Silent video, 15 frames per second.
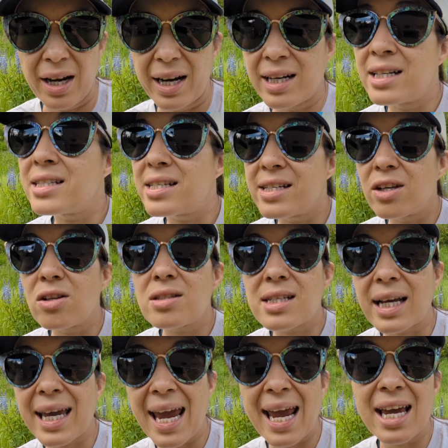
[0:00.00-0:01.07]
It instills
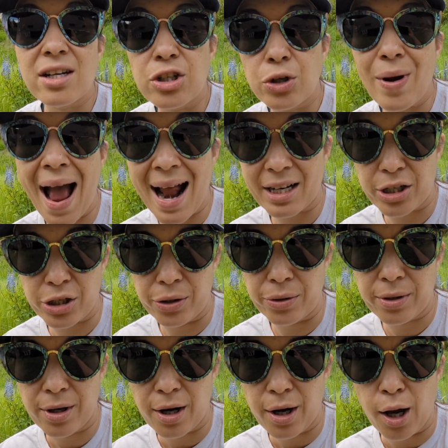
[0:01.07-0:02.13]
a can-do
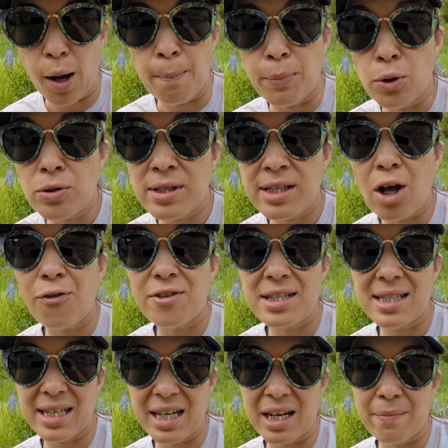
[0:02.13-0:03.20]
attitude, boosts
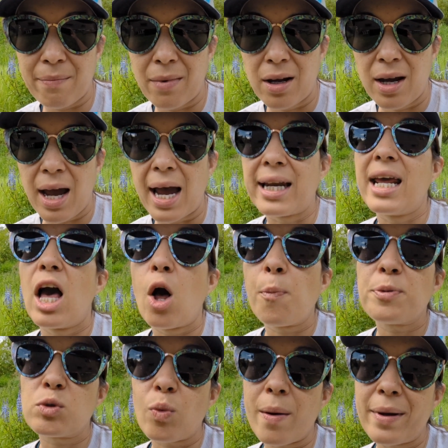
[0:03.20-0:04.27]
self-esteem, and
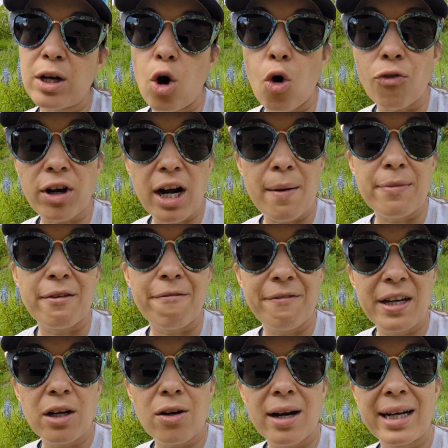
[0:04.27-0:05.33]
helps women overcome the
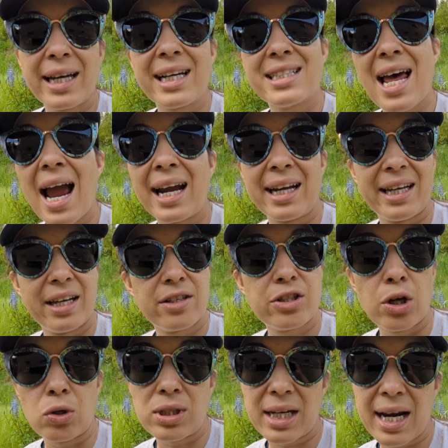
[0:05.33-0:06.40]
fear and anxiety
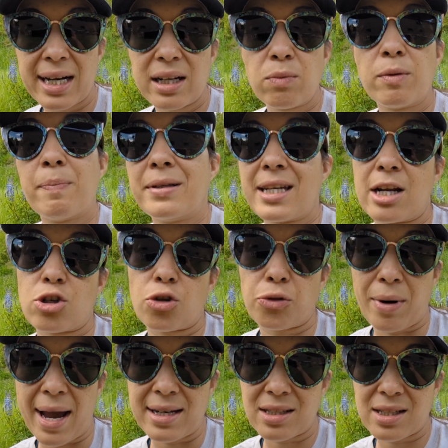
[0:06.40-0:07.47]
associated with potential
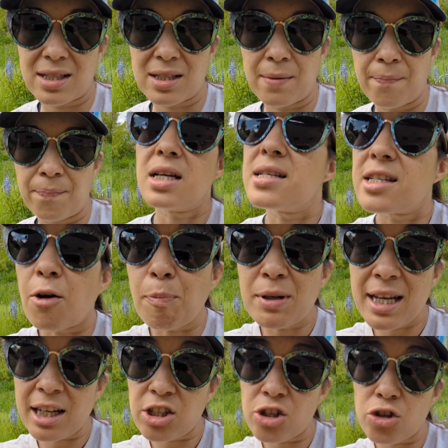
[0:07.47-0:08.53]
threats.
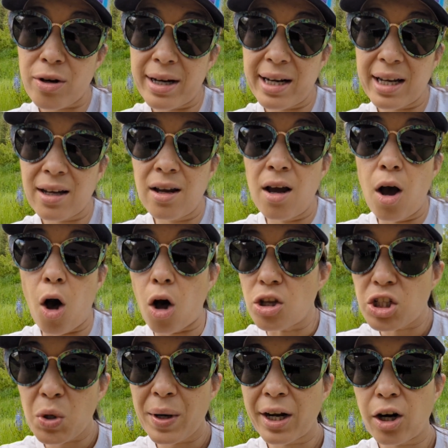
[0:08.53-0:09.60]
Self-protection training
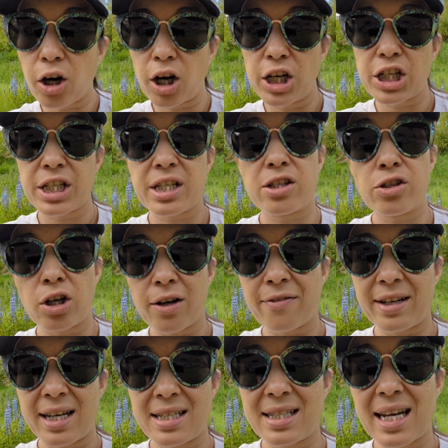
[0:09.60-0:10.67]
also encourages
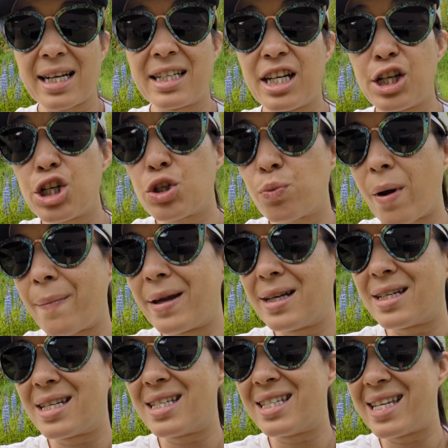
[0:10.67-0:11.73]
assertiveness and teaches women
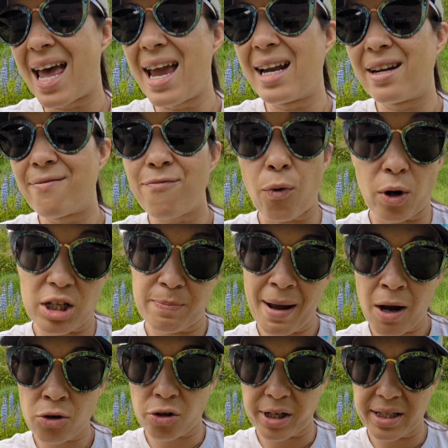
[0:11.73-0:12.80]
to set and enforce
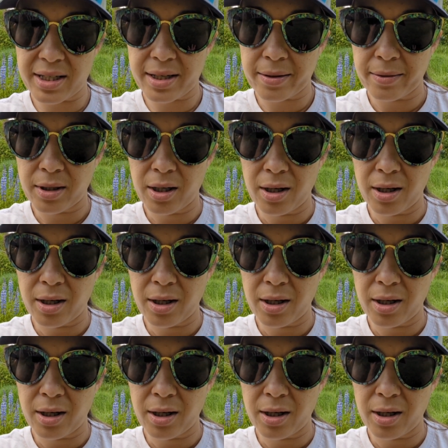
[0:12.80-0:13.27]
boundaries.